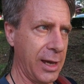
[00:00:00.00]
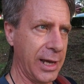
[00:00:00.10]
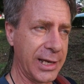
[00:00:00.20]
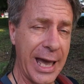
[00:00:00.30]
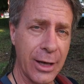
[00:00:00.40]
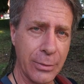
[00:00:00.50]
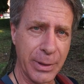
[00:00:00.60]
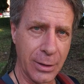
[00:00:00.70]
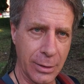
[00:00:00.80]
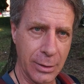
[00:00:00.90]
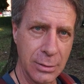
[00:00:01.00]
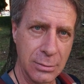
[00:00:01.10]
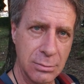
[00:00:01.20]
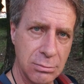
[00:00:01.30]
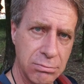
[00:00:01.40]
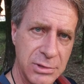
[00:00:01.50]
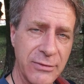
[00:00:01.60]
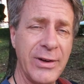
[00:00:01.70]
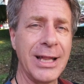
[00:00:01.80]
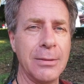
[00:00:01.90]
a caterpillar
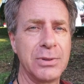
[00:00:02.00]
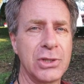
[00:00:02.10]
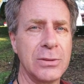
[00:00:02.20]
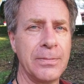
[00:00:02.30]
develops.